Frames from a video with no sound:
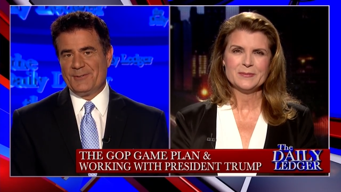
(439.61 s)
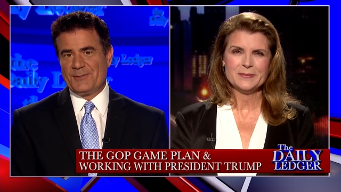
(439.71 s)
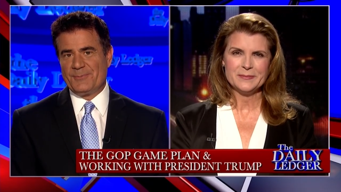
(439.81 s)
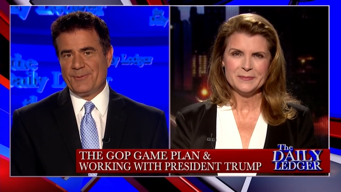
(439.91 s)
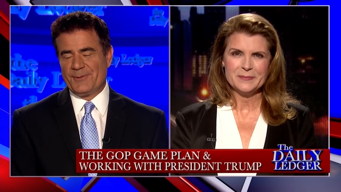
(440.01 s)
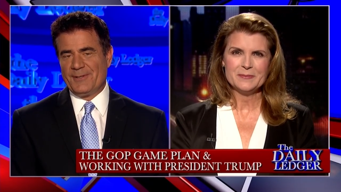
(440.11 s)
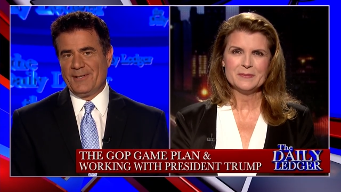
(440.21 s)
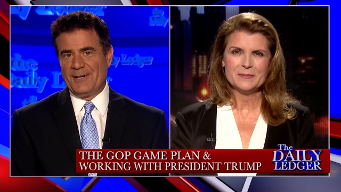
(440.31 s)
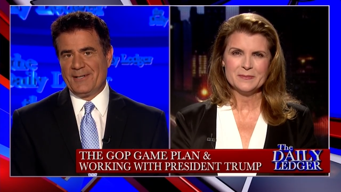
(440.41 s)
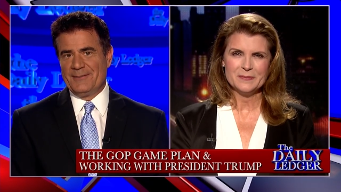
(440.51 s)
Speaker 1: you support a
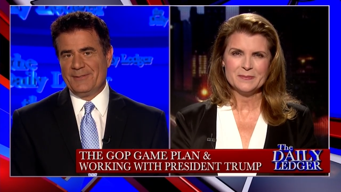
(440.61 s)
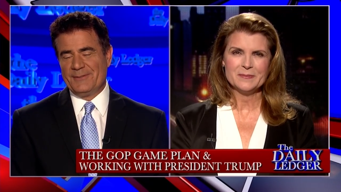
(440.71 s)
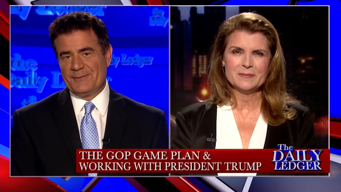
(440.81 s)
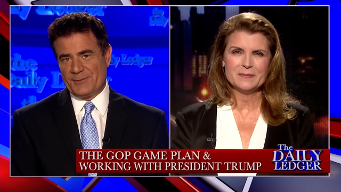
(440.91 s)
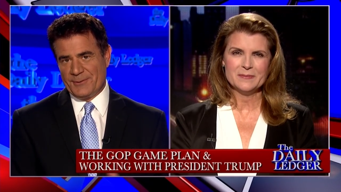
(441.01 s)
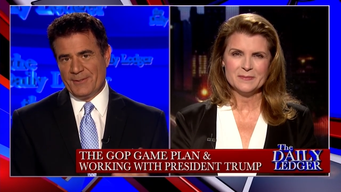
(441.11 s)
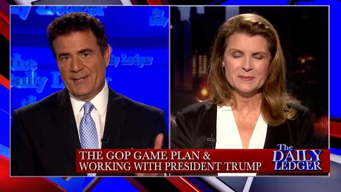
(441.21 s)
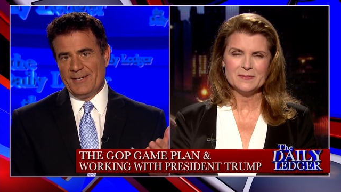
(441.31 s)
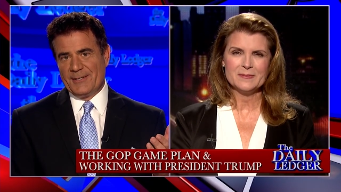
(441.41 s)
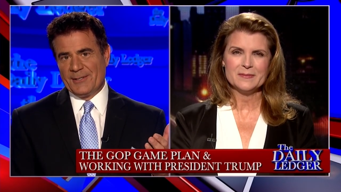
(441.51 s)
lot of it. And so
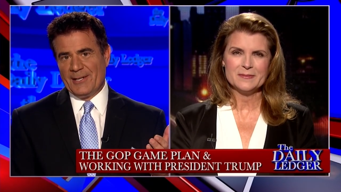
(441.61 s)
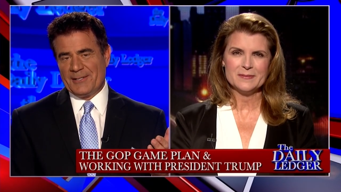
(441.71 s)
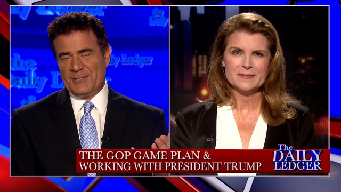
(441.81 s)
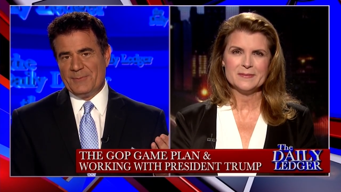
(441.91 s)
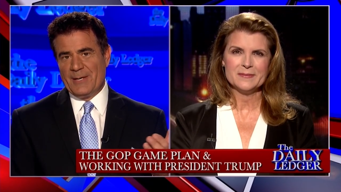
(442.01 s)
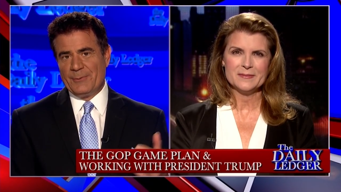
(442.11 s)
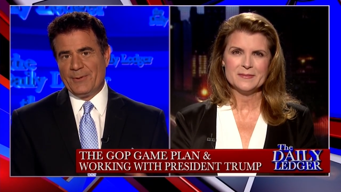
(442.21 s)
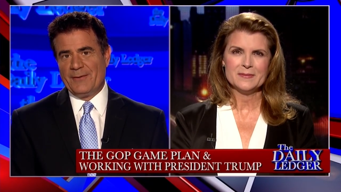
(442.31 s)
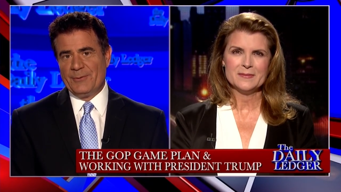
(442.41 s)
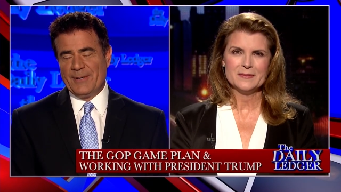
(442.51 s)
good luck to you. Maybe we'll
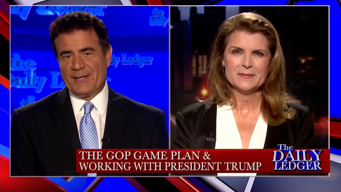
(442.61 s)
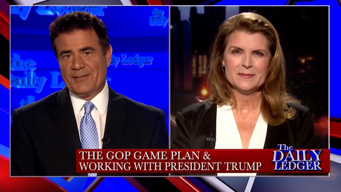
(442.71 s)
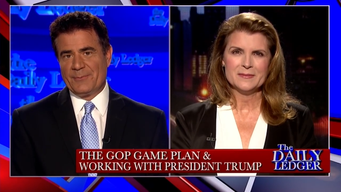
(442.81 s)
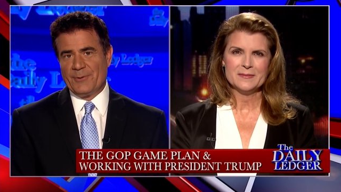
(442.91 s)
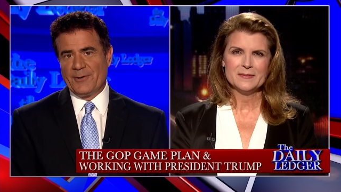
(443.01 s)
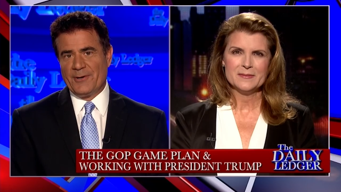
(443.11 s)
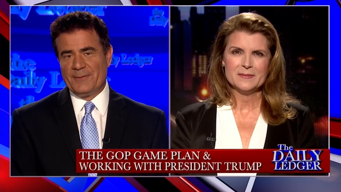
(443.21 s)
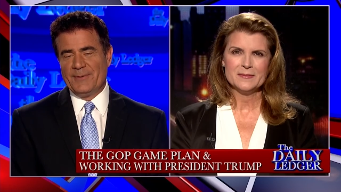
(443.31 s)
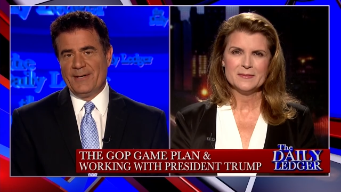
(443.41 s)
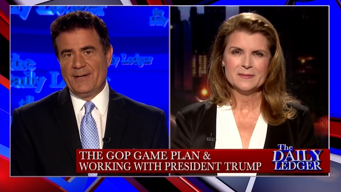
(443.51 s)
have you back on the
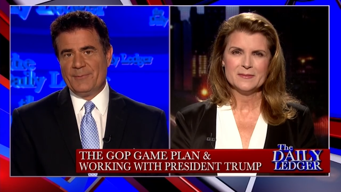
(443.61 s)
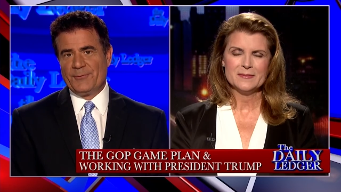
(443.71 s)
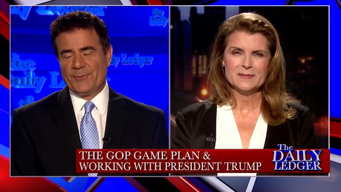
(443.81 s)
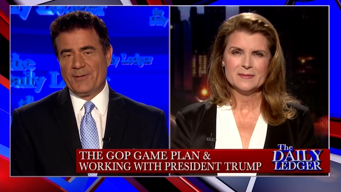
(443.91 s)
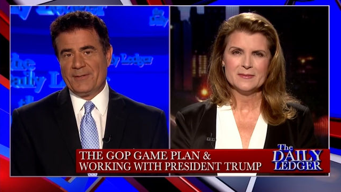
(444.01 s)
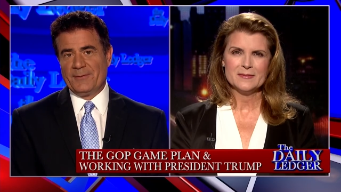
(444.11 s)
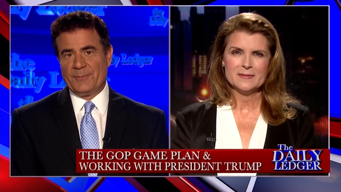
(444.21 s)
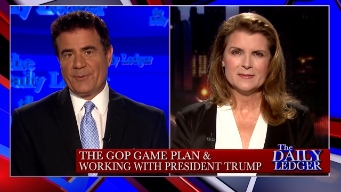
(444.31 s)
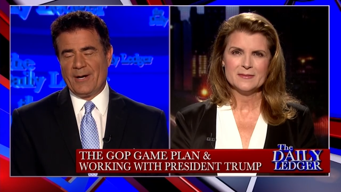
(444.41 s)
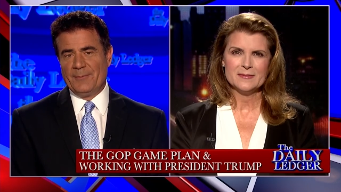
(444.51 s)
program before the, the
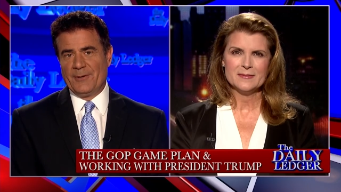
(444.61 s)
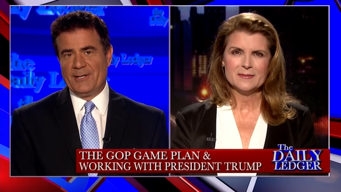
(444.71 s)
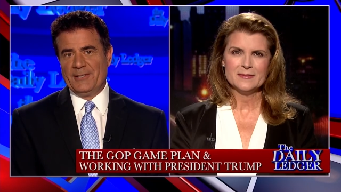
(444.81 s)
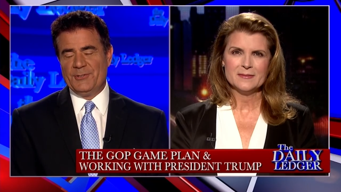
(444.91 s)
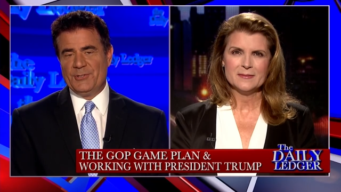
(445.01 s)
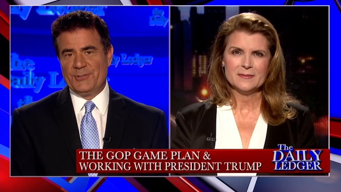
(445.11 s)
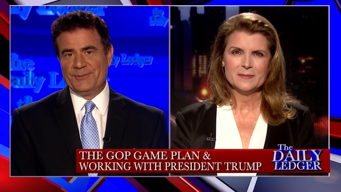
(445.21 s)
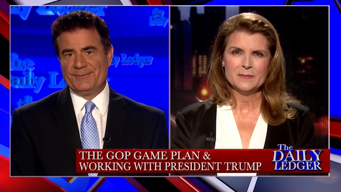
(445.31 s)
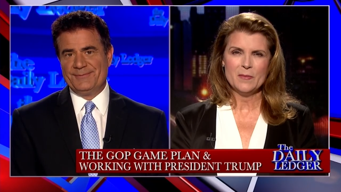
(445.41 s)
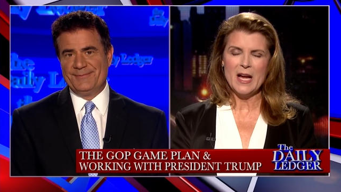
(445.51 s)
primary in
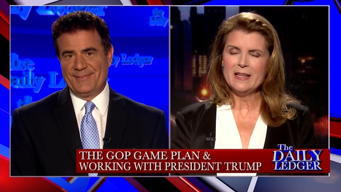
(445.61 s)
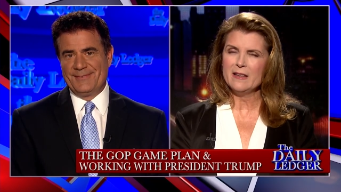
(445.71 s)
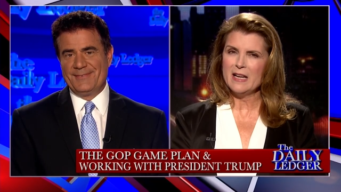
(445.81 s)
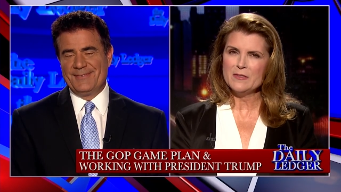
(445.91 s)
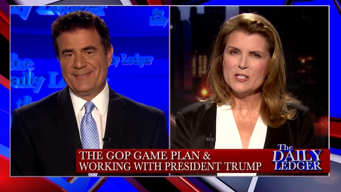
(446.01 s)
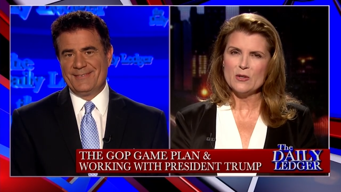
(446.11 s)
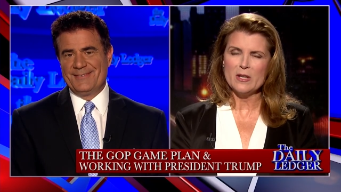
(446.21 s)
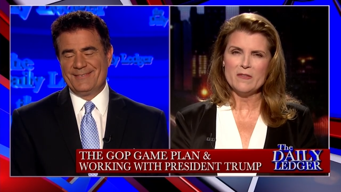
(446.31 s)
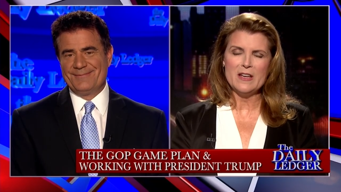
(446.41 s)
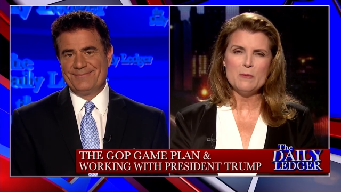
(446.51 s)
June.
Speaker 2: I'd love to.
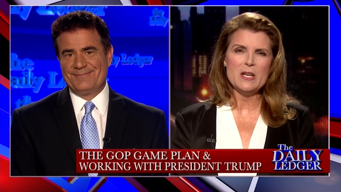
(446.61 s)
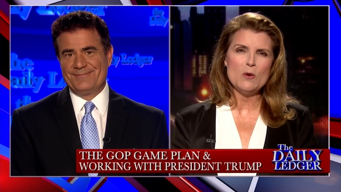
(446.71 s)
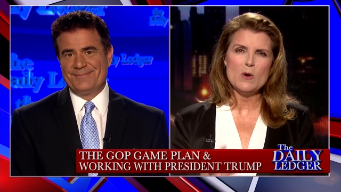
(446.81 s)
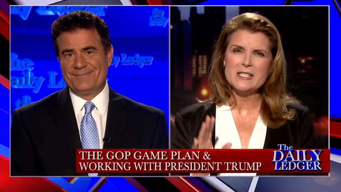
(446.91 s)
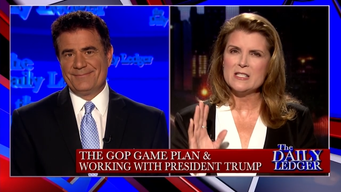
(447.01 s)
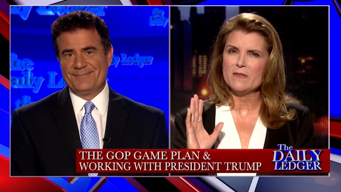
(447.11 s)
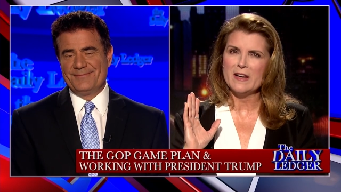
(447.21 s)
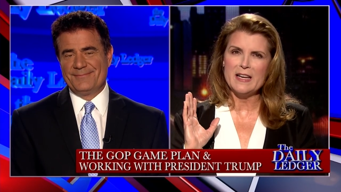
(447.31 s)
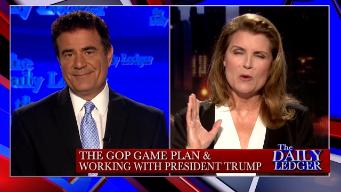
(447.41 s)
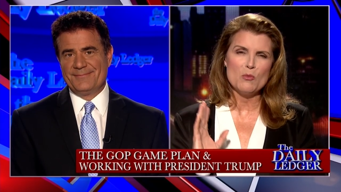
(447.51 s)
And if anybody wants to
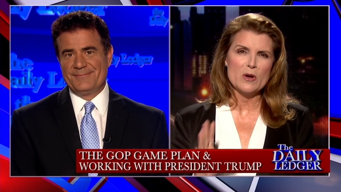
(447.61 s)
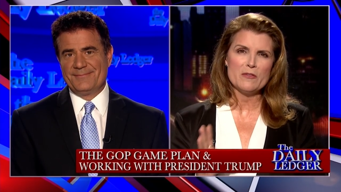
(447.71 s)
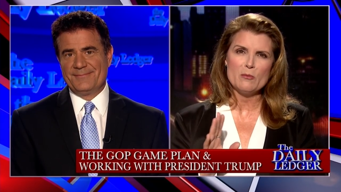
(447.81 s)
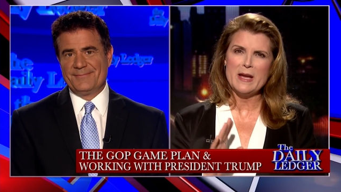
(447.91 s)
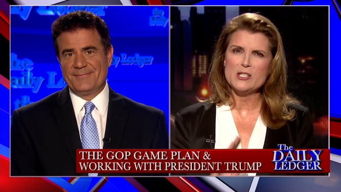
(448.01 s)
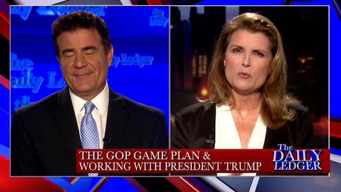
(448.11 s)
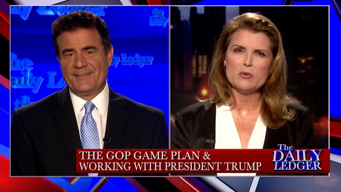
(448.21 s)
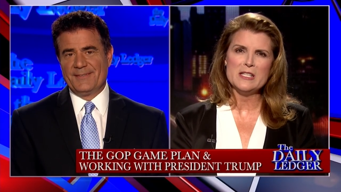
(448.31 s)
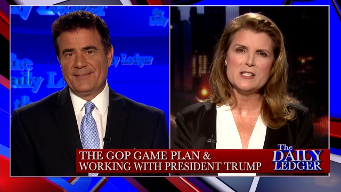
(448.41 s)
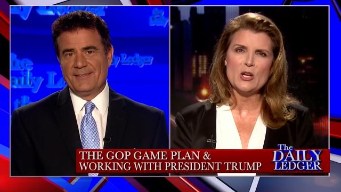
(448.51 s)
find out more information,
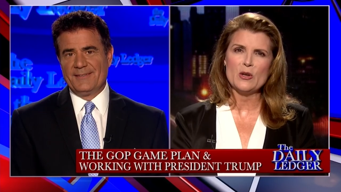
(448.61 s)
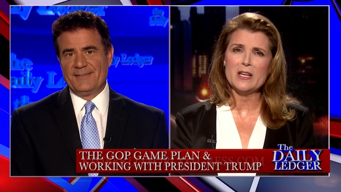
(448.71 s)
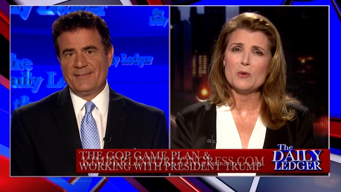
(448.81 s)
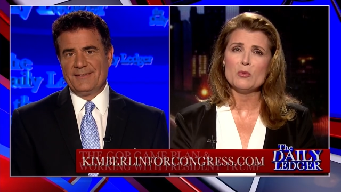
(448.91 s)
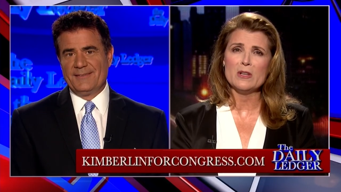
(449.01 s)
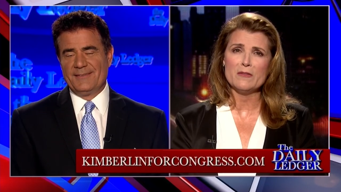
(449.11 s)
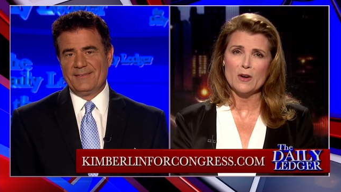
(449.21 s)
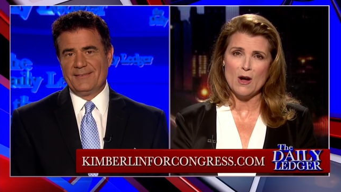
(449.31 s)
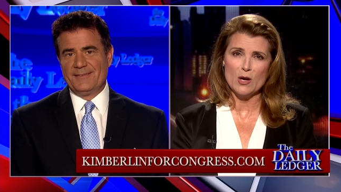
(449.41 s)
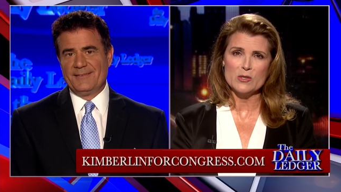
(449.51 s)
please go to
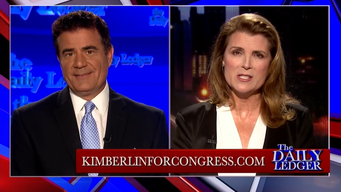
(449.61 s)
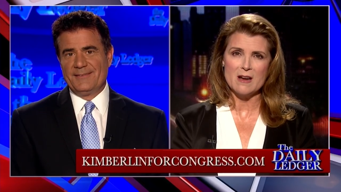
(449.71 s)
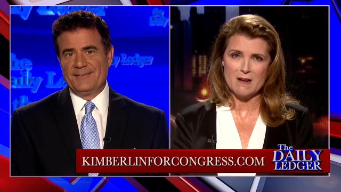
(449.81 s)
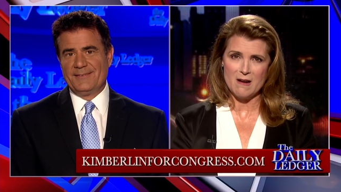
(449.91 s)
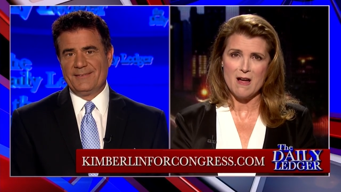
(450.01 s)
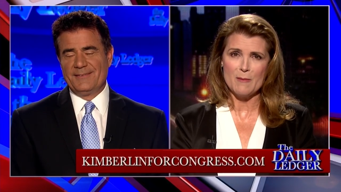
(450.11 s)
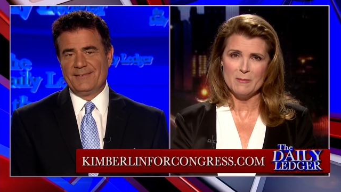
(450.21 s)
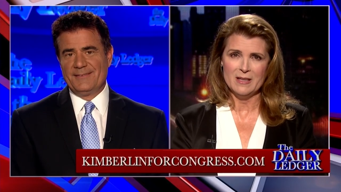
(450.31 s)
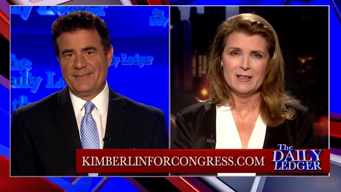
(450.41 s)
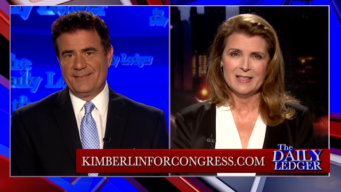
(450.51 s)
KimberlinForCongress.com.
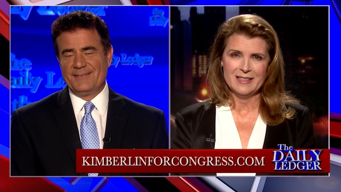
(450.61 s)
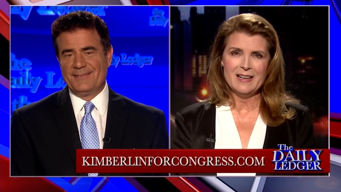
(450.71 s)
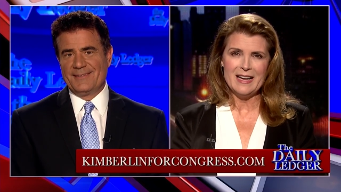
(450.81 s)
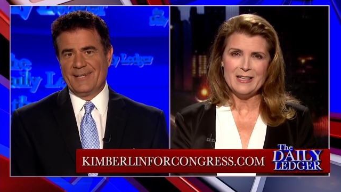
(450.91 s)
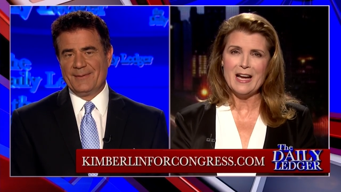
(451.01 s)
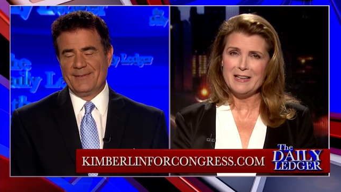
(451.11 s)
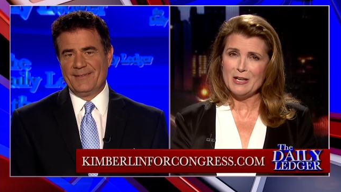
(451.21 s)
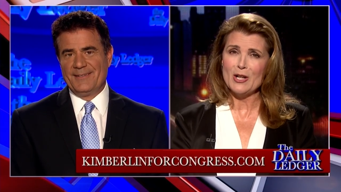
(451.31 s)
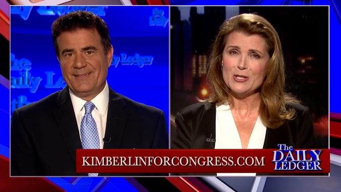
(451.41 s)
I, I need all